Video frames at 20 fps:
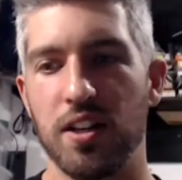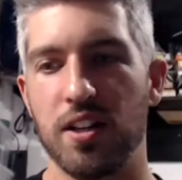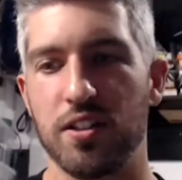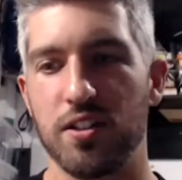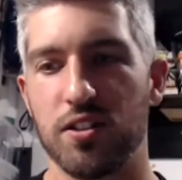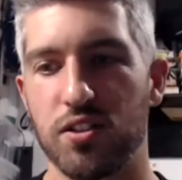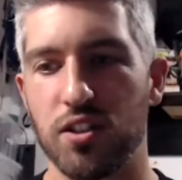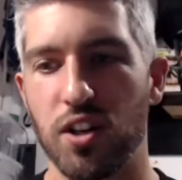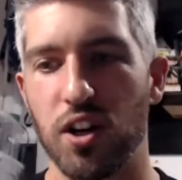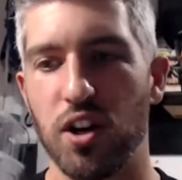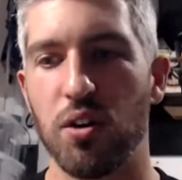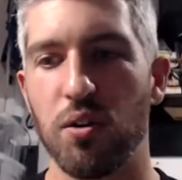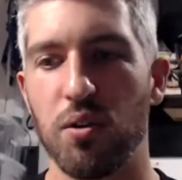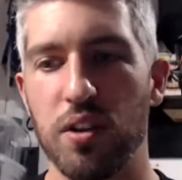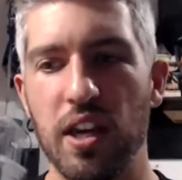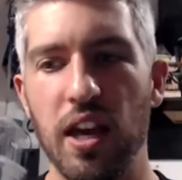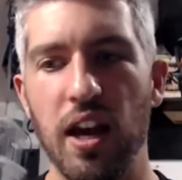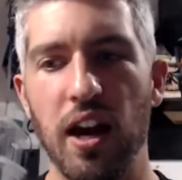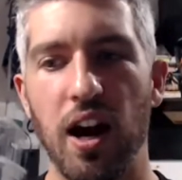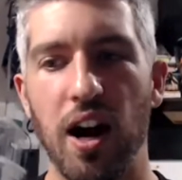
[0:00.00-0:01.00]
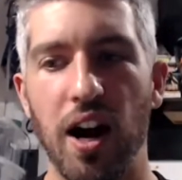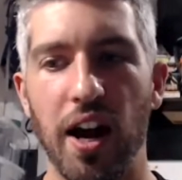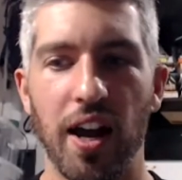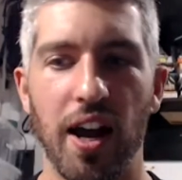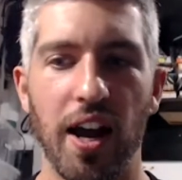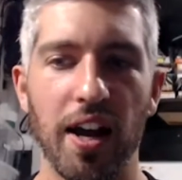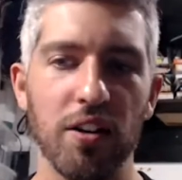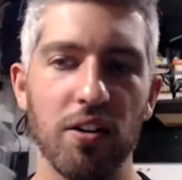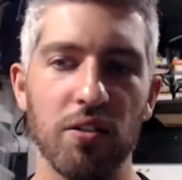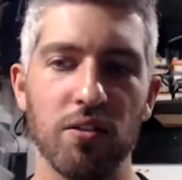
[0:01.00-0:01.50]
So yeah,
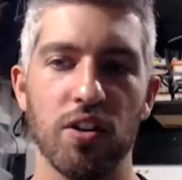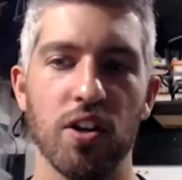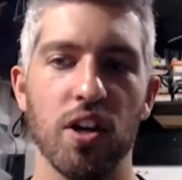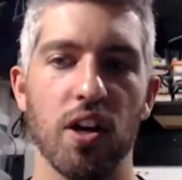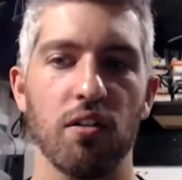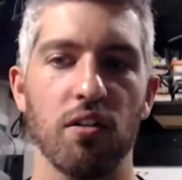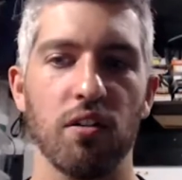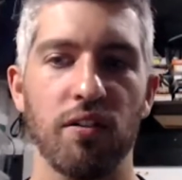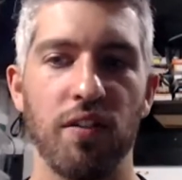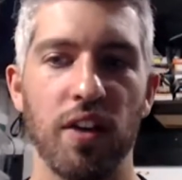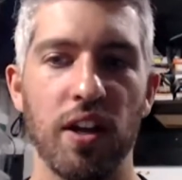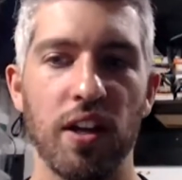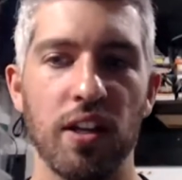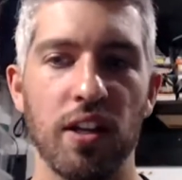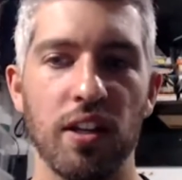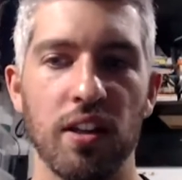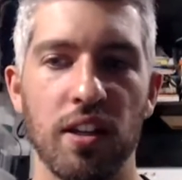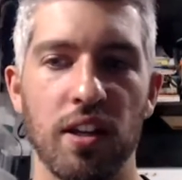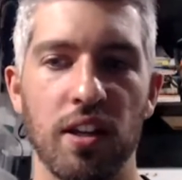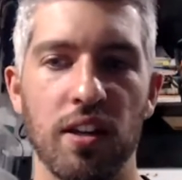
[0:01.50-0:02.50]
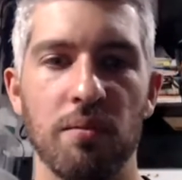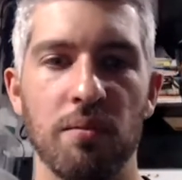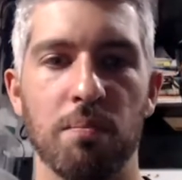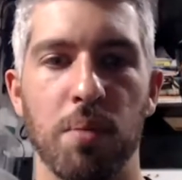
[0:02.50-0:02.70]
I don't know of anything,